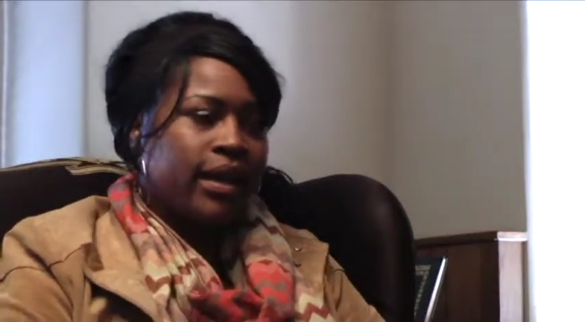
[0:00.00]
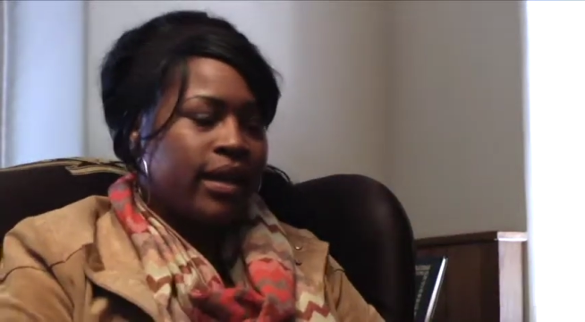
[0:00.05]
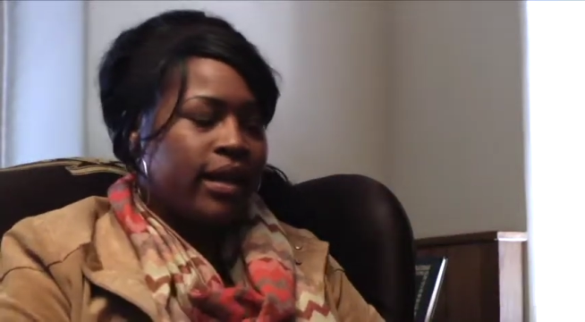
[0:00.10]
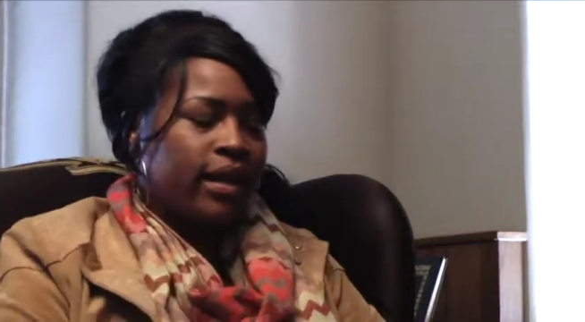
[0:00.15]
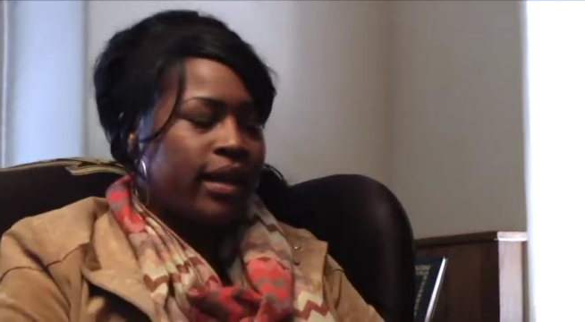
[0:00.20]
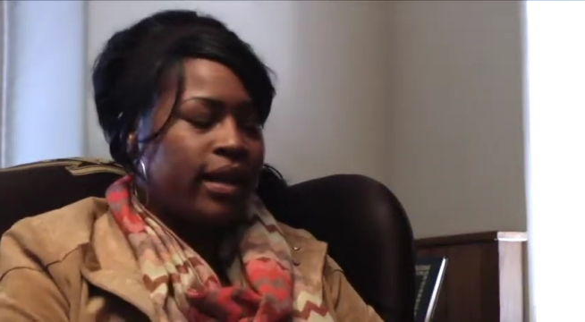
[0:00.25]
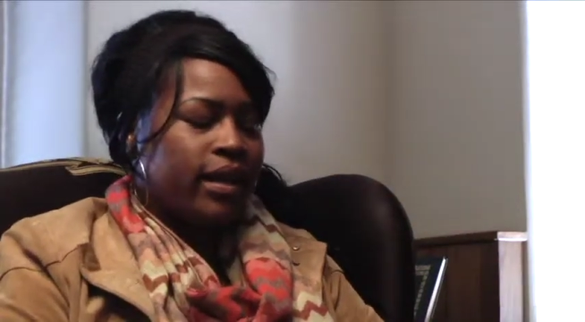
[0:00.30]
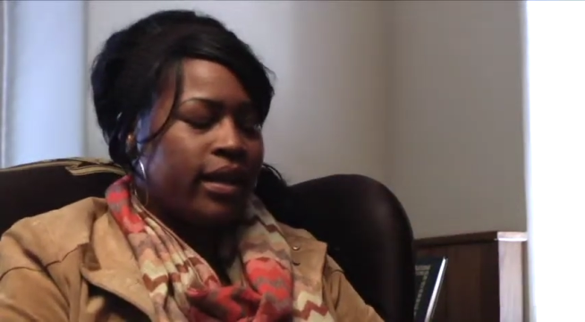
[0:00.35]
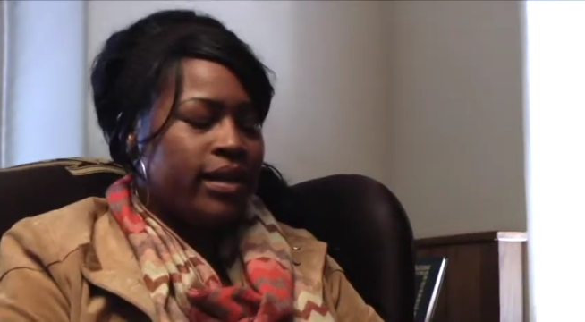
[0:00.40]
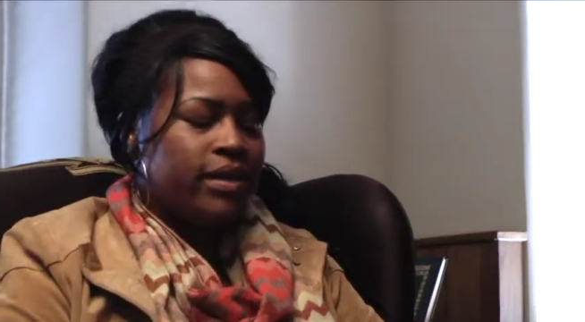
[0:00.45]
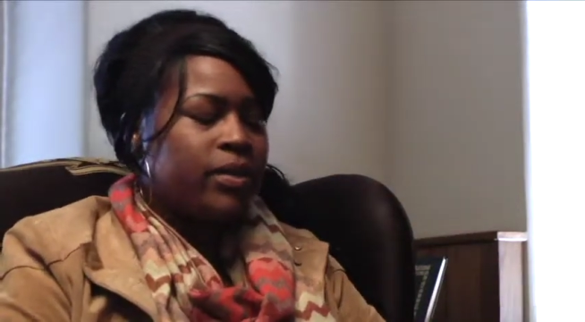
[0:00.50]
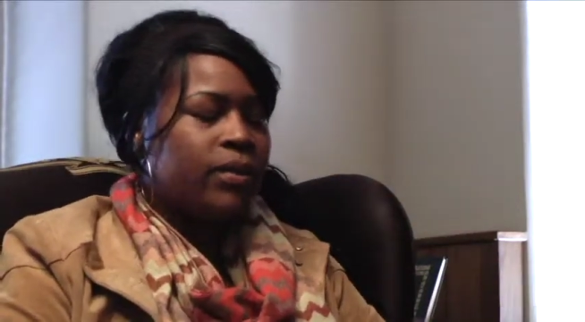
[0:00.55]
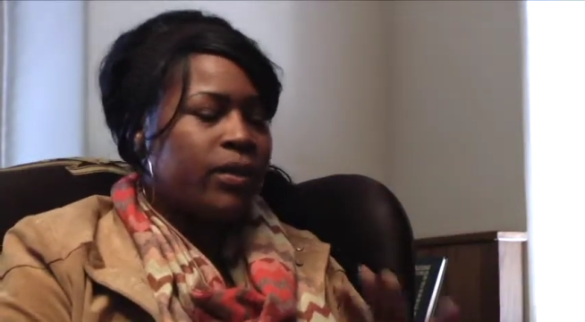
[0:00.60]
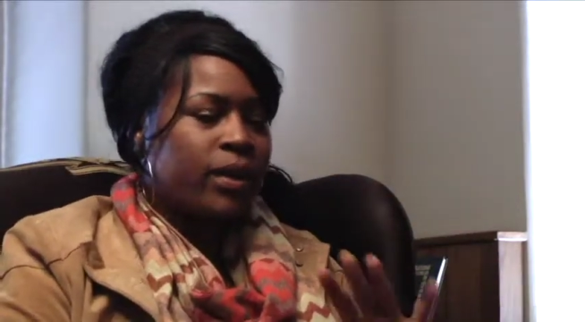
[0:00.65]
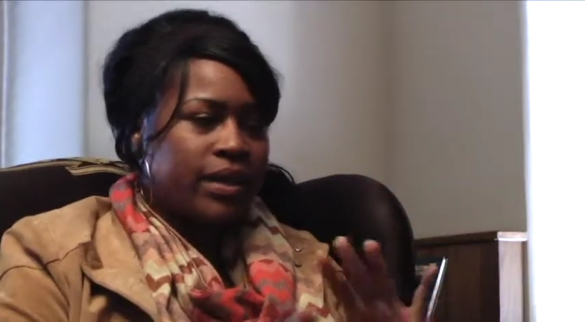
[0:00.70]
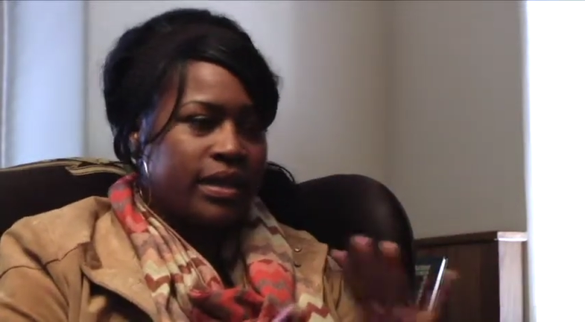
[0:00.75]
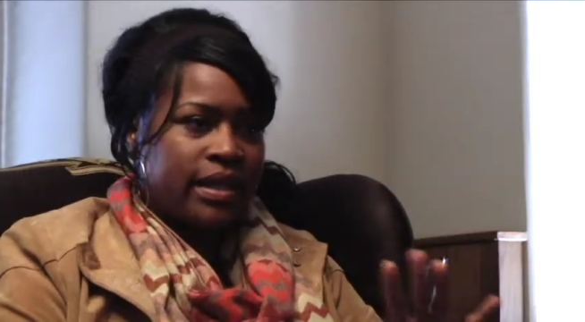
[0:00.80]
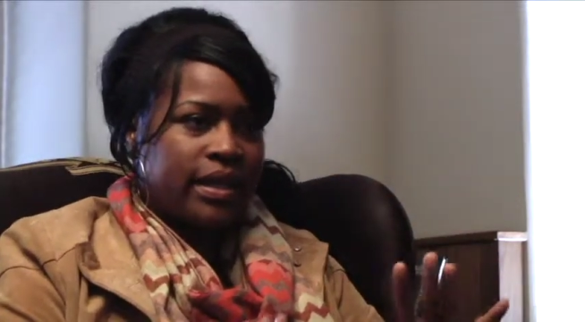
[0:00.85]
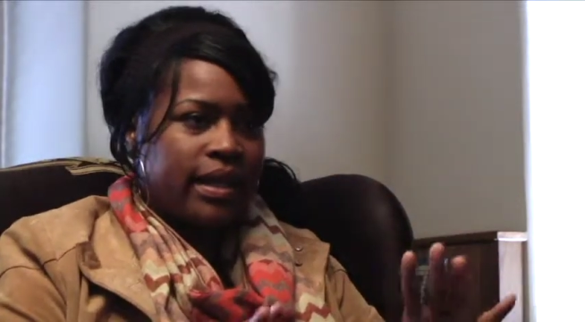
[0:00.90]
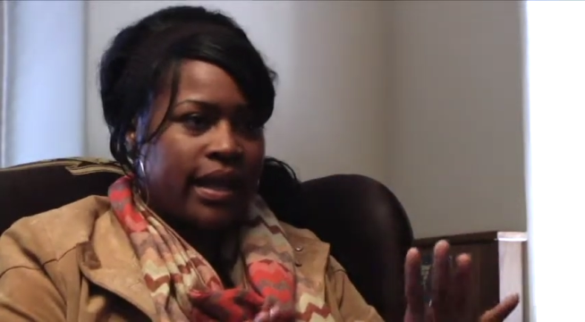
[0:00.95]
Because the
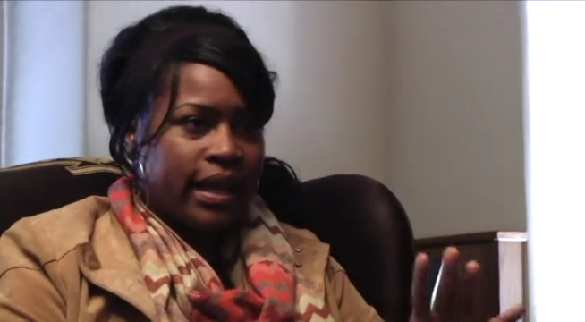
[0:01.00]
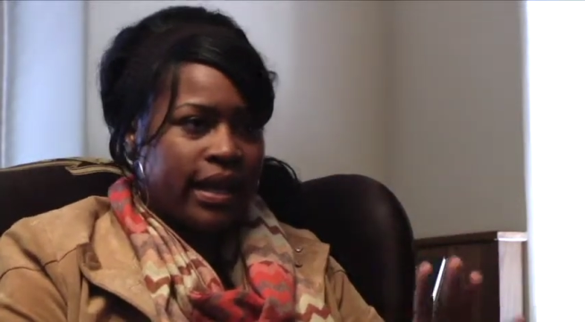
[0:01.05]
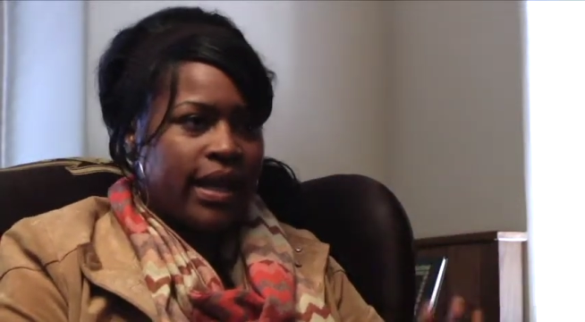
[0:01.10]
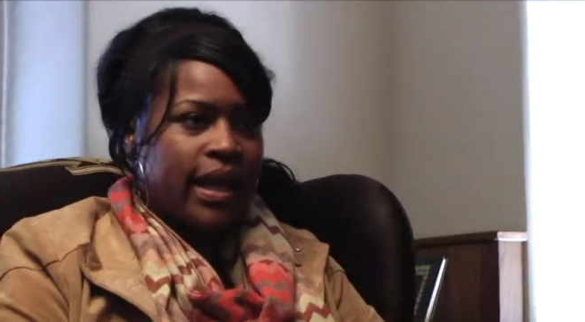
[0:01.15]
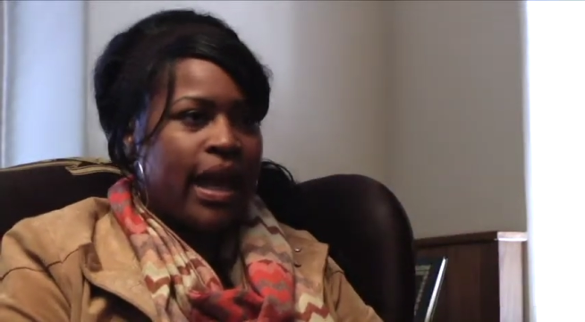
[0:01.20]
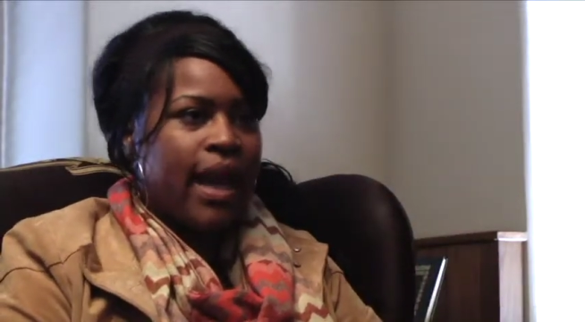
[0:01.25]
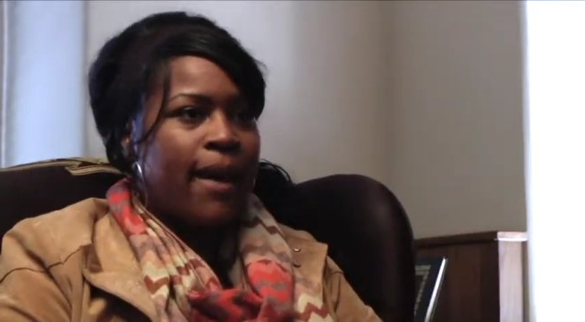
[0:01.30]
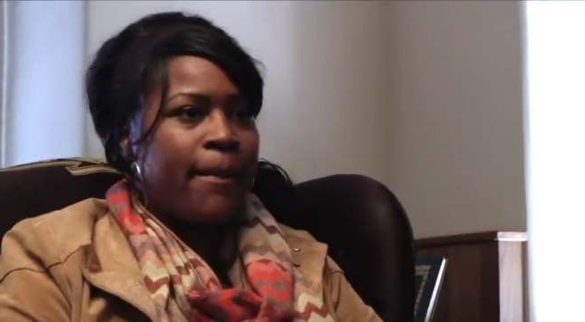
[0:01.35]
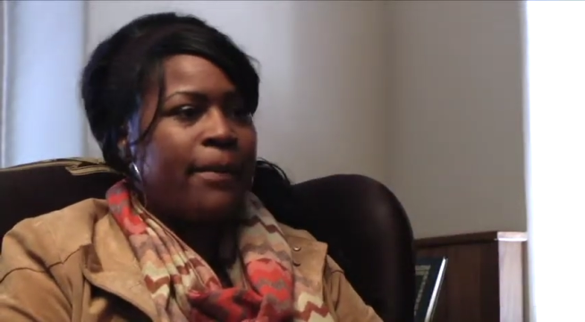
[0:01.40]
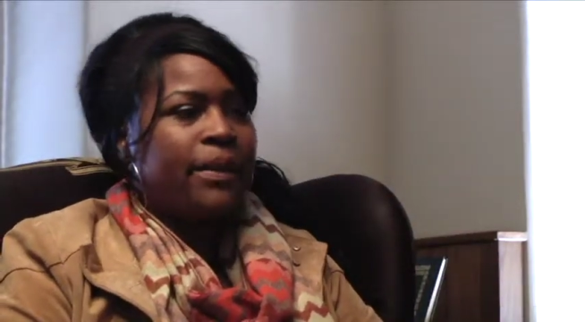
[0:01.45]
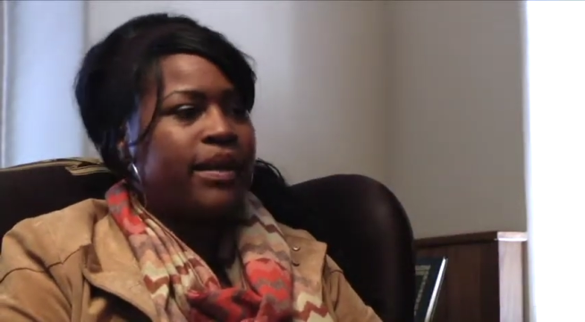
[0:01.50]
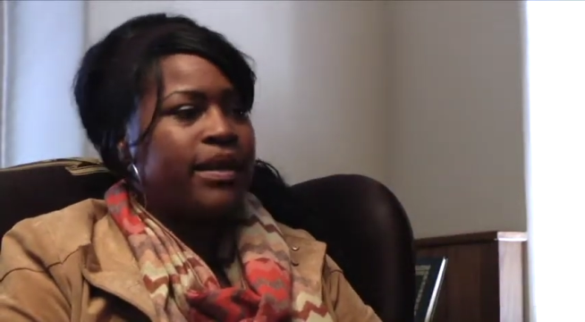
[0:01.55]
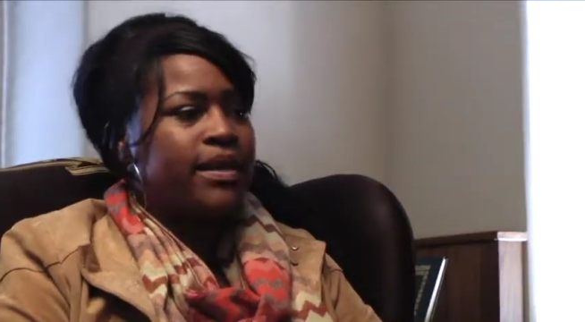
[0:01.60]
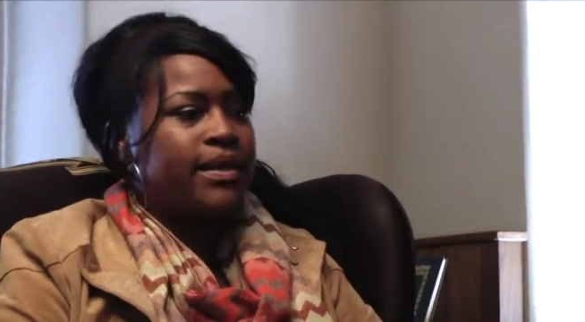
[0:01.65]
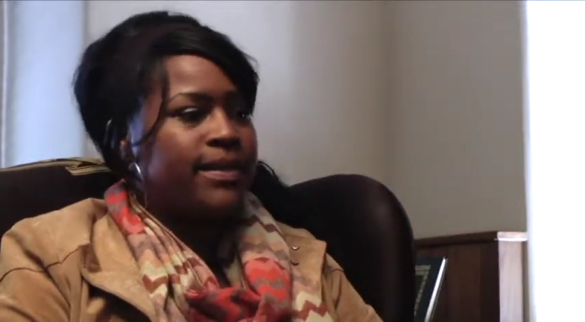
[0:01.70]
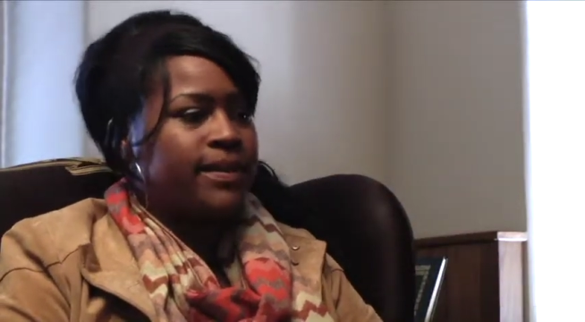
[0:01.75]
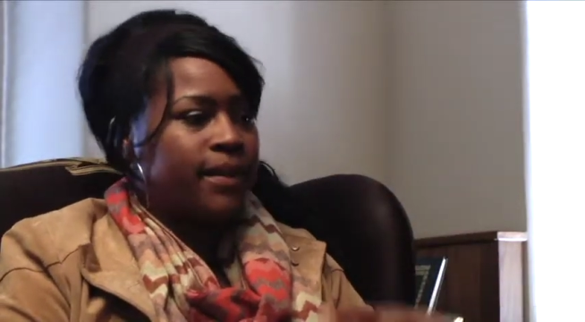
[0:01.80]
worst thing that can happen is,